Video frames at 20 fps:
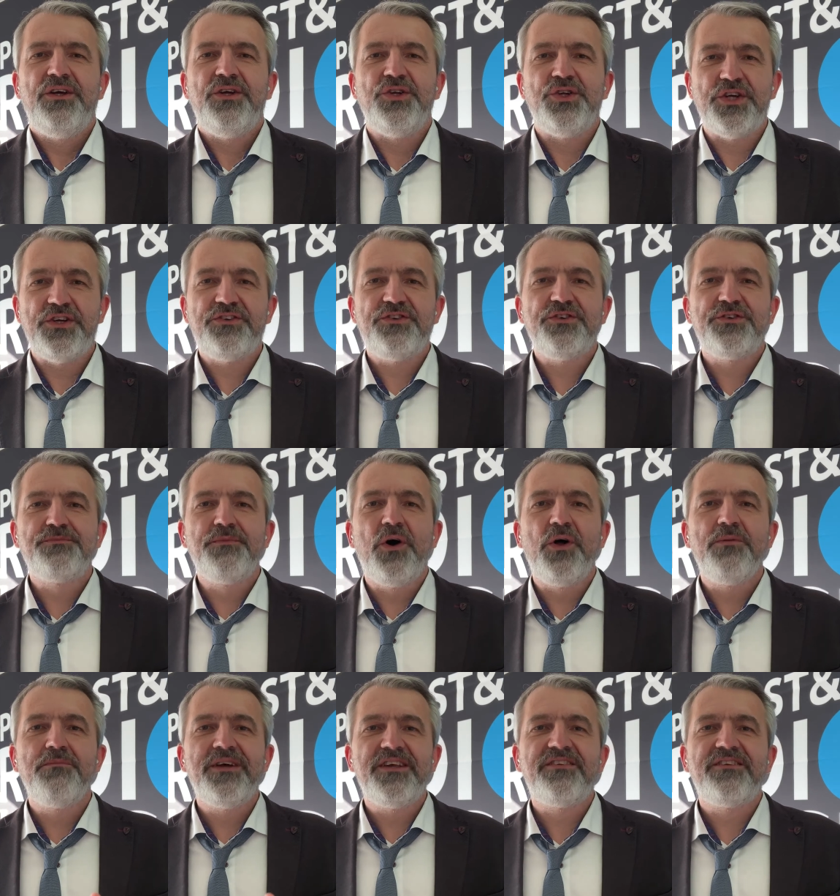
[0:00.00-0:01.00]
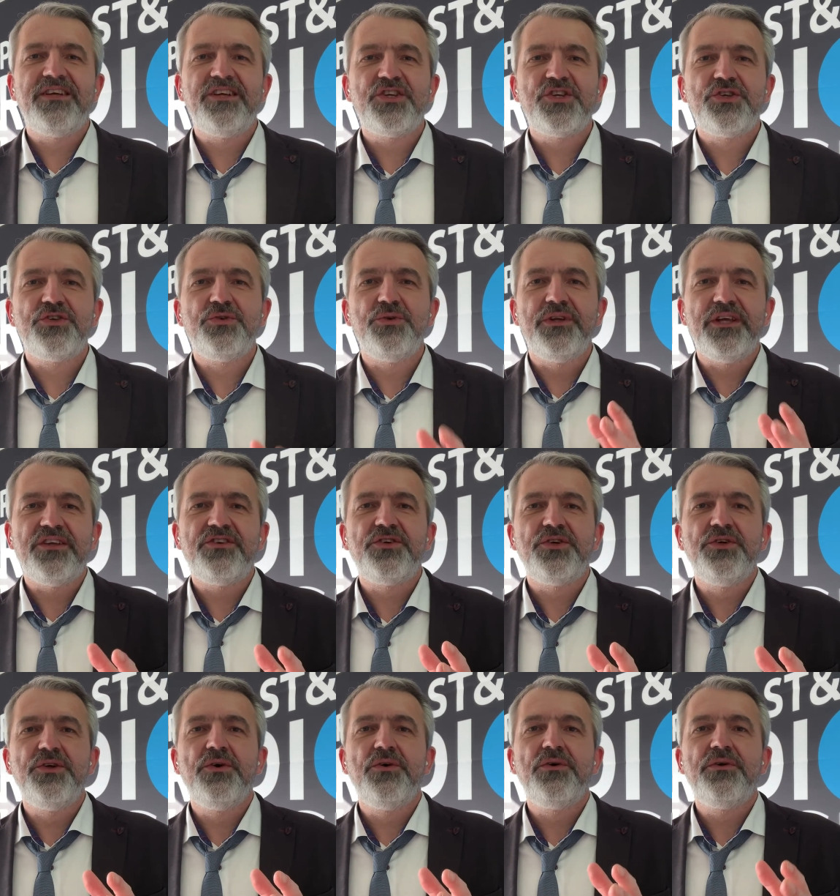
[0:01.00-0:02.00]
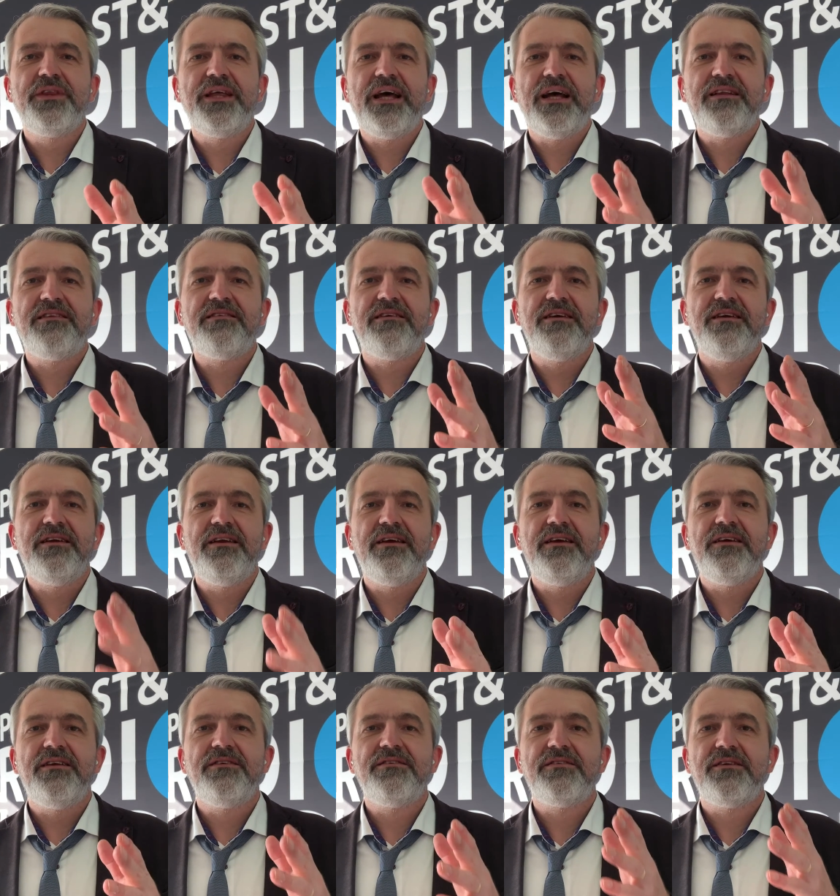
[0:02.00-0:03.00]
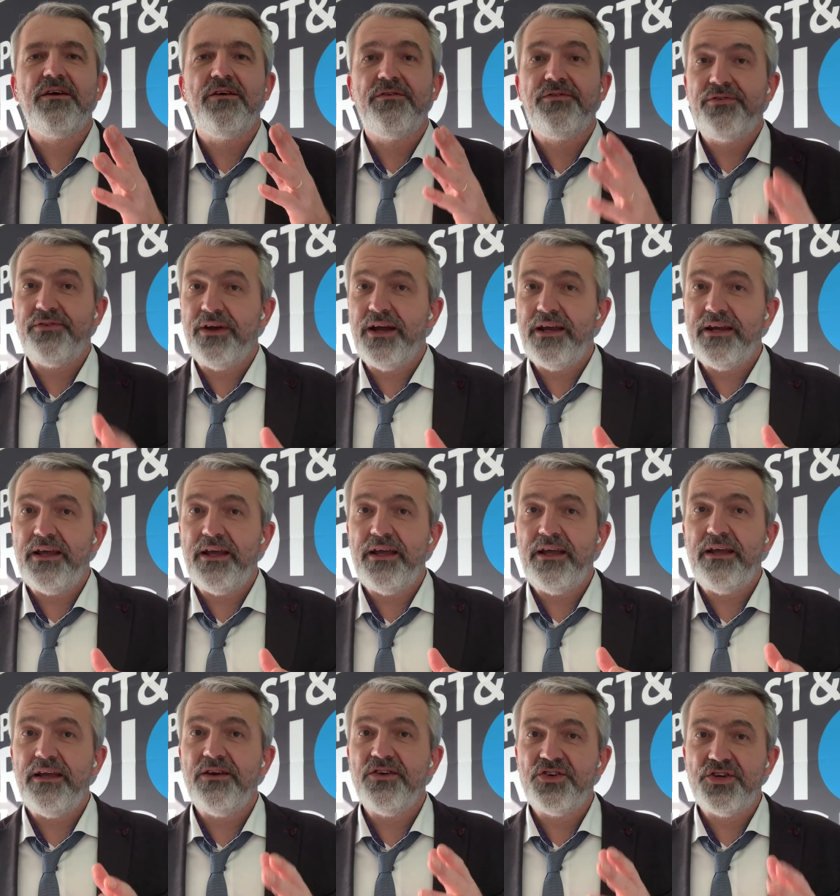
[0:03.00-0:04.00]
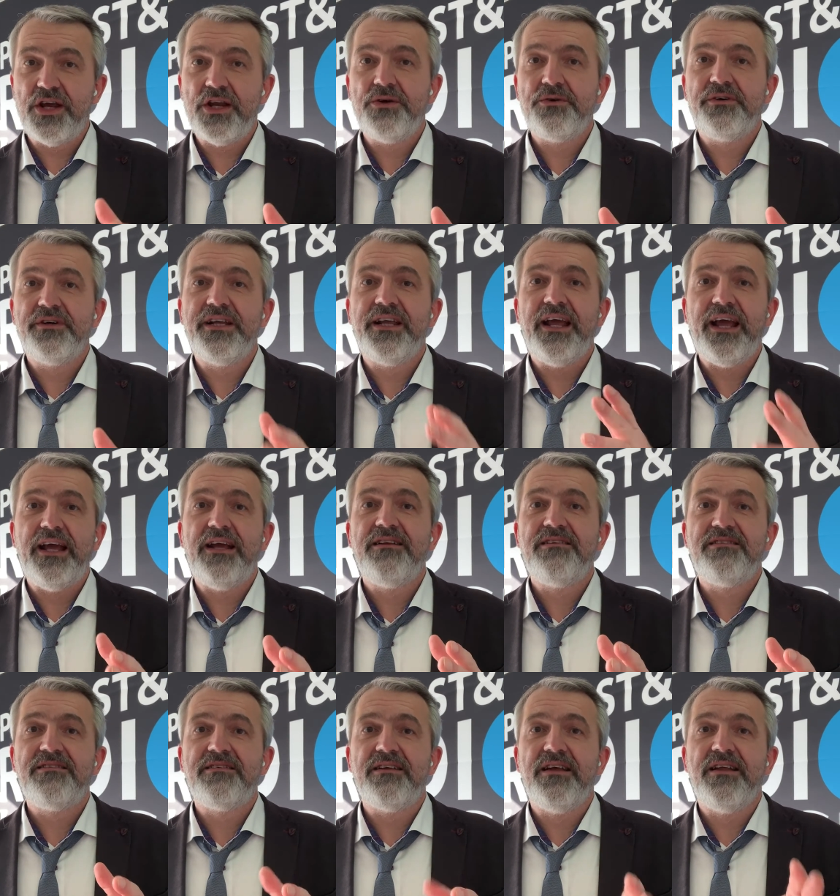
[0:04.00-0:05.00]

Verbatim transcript: Just a small message to let you know that it is Friday, January 8th,